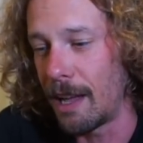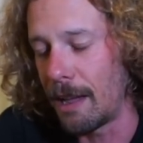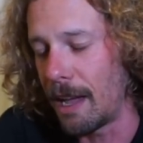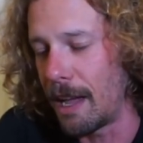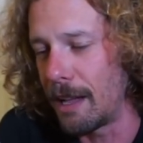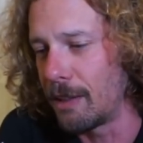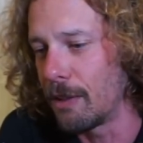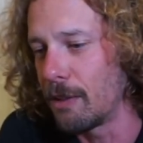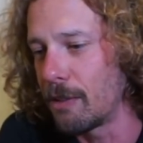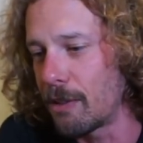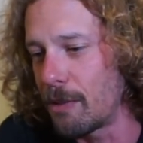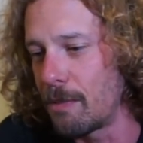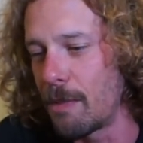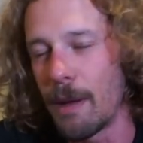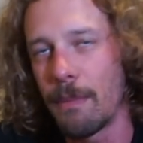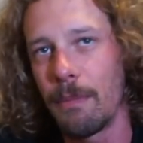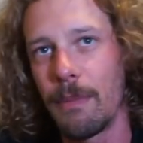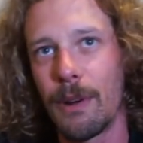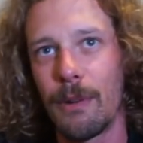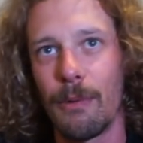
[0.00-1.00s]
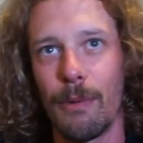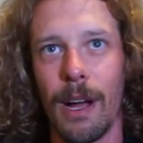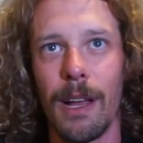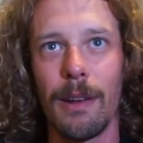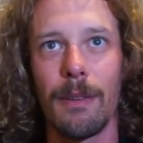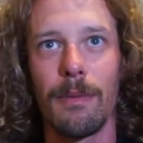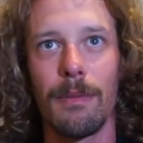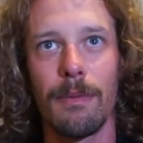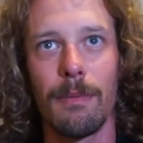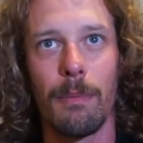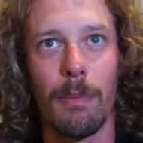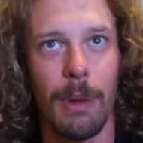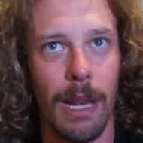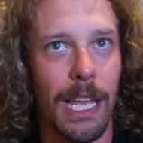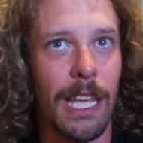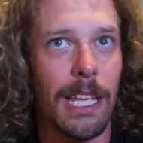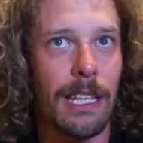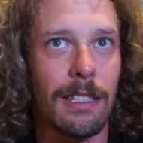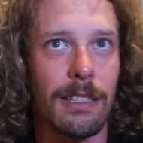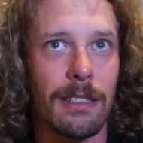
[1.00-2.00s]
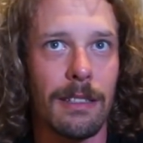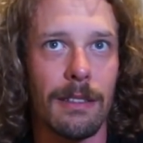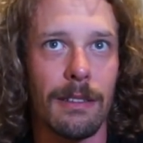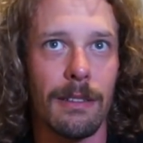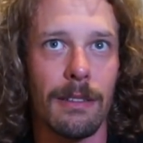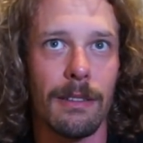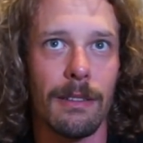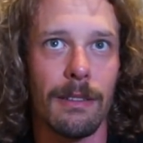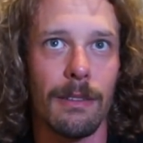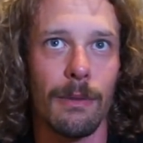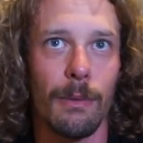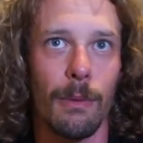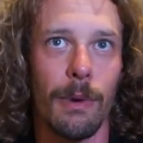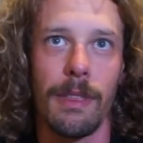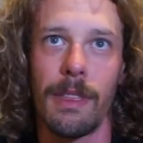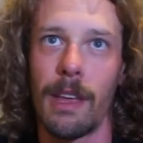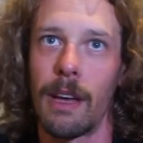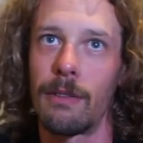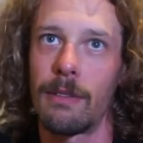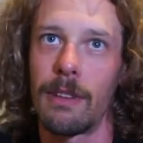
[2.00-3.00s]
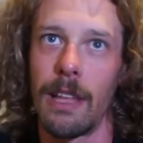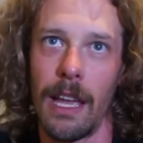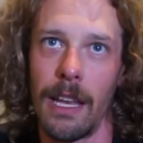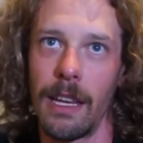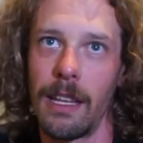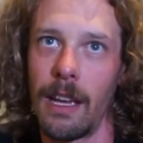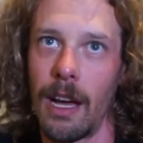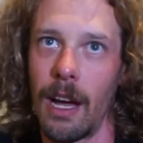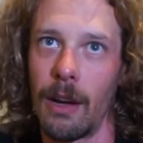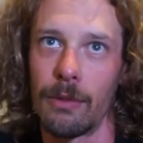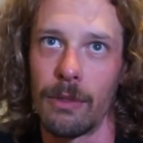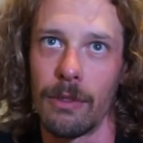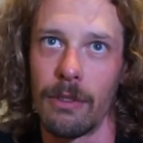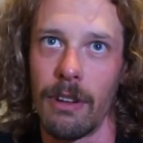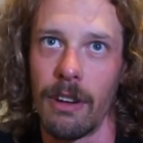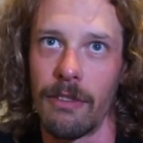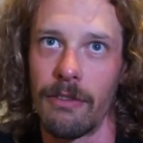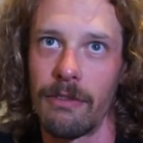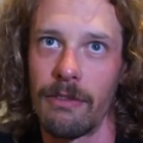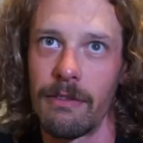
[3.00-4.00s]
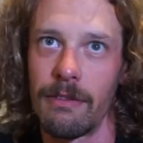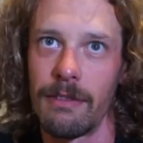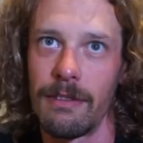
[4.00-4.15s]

I don't remember one place without any autograph.